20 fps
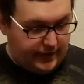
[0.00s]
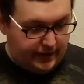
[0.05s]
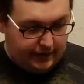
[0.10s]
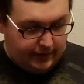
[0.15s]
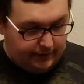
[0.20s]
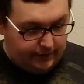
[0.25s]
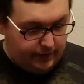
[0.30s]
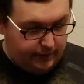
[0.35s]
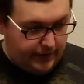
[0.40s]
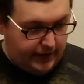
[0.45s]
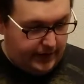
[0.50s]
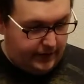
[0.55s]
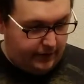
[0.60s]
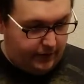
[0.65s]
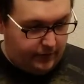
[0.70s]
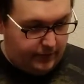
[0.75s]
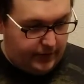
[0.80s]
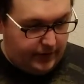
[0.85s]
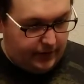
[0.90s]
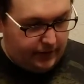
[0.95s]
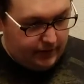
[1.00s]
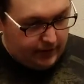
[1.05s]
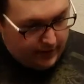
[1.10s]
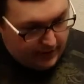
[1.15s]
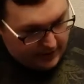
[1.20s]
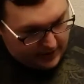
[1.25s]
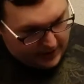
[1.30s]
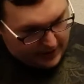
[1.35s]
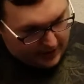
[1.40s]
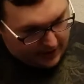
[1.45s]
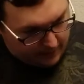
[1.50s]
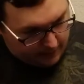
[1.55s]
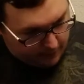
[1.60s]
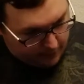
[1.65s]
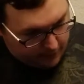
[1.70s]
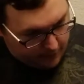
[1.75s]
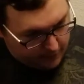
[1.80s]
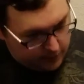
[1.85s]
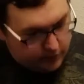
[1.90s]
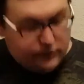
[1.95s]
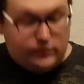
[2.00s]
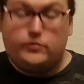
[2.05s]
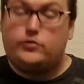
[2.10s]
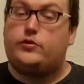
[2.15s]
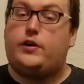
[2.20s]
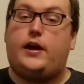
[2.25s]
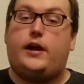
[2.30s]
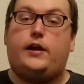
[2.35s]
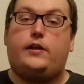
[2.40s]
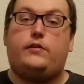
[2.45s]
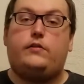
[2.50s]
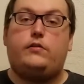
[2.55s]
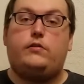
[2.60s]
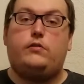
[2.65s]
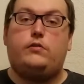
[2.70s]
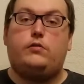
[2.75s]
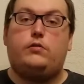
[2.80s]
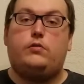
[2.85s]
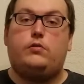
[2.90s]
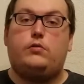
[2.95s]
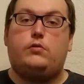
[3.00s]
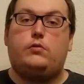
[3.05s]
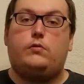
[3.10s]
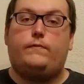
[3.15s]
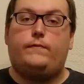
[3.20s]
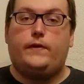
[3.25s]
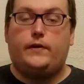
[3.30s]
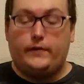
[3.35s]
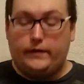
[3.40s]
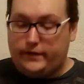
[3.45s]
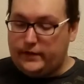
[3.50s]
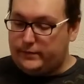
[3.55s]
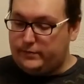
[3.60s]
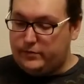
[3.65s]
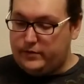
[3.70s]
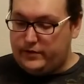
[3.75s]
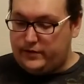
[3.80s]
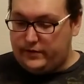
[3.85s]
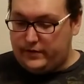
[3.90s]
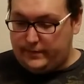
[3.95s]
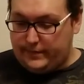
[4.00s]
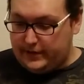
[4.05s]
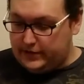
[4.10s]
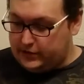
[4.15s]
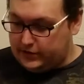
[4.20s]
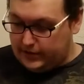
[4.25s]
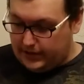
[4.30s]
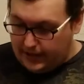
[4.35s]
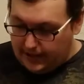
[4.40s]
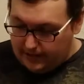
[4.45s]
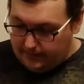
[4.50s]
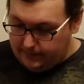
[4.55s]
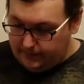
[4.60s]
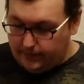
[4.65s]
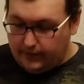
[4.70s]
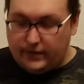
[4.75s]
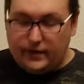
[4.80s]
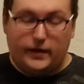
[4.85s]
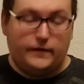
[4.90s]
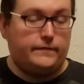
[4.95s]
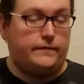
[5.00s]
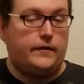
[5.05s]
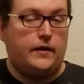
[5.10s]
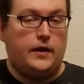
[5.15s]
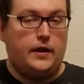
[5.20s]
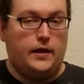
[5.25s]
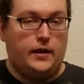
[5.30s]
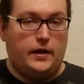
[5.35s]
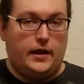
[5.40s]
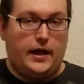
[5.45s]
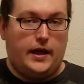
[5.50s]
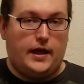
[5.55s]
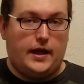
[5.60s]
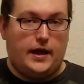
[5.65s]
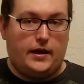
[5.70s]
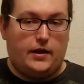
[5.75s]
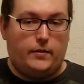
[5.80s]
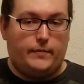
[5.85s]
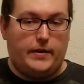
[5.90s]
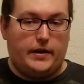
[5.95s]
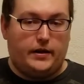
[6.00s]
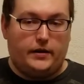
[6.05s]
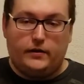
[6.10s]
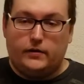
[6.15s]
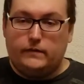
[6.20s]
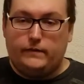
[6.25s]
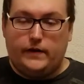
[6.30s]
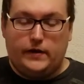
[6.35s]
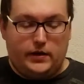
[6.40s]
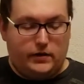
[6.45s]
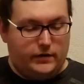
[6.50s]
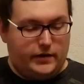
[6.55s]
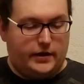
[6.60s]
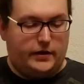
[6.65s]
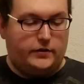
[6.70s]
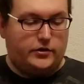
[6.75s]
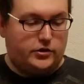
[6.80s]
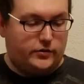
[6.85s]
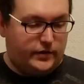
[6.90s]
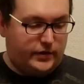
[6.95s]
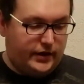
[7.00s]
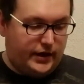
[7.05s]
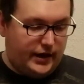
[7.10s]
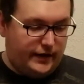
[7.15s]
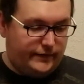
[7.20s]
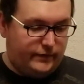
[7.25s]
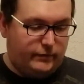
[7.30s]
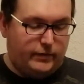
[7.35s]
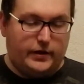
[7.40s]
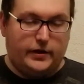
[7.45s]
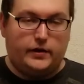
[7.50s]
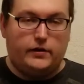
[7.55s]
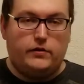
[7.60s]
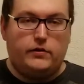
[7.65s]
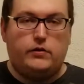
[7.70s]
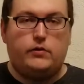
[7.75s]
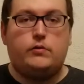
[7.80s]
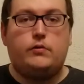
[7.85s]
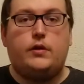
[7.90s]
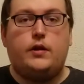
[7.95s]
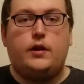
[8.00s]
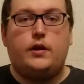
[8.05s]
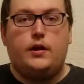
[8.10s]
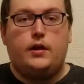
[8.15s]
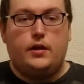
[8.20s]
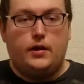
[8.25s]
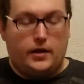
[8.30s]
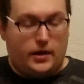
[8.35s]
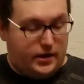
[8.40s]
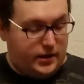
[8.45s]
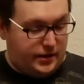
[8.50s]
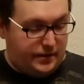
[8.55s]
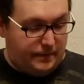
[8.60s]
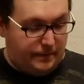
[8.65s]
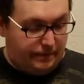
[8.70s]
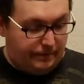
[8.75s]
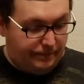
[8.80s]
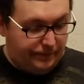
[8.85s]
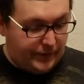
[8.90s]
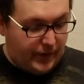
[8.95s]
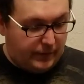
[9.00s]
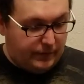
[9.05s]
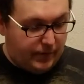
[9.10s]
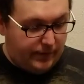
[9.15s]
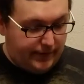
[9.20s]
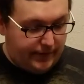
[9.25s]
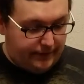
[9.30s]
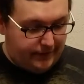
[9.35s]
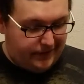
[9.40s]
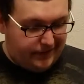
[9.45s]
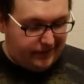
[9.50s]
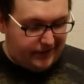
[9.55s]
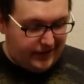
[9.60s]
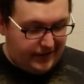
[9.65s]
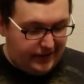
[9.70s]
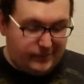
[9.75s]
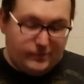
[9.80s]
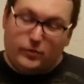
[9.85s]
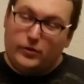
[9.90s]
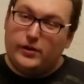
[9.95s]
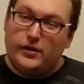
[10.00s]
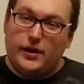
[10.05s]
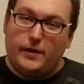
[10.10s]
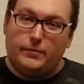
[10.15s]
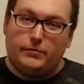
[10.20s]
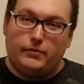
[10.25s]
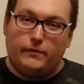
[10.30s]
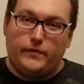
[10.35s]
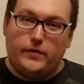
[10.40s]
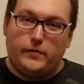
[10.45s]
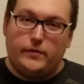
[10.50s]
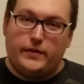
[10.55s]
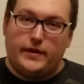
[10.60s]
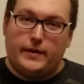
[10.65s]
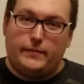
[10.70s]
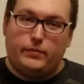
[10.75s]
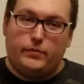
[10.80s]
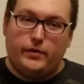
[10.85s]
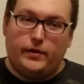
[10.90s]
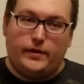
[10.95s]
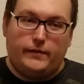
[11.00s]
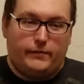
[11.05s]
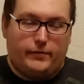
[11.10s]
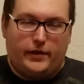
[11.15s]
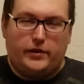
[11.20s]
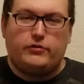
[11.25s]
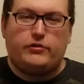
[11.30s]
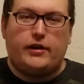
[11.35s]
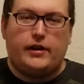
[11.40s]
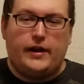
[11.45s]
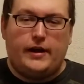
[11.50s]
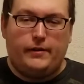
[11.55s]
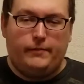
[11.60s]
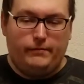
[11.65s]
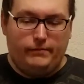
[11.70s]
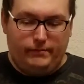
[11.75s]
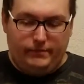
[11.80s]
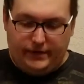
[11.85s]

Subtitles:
I love the way it's opening. I'm going to try to fill this up with a bunch of games and stuff, and I'll make another video kind of showing off and what it can do. I'll probably have a slightly more in-depth review at that point once I try it out.